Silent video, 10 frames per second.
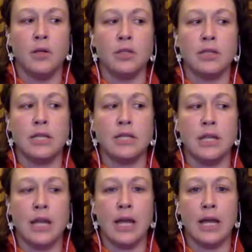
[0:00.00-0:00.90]

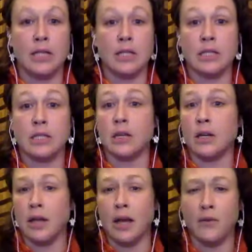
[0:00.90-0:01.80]
Stacey Haynes has done
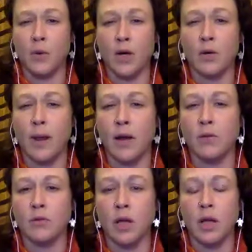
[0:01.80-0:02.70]
a lot of work
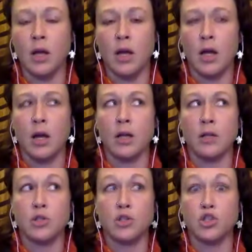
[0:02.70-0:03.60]
around
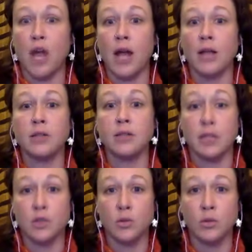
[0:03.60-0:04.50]
child
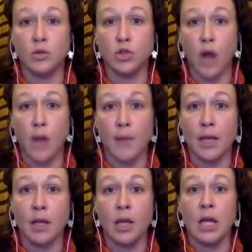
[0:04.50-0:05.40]
sexual
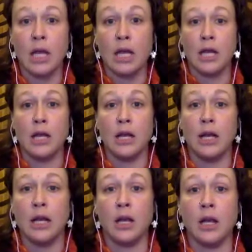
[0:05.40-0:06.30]
trauma
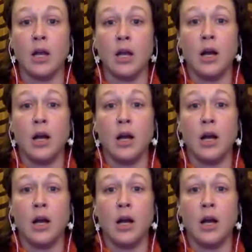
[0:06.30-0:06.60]
healing,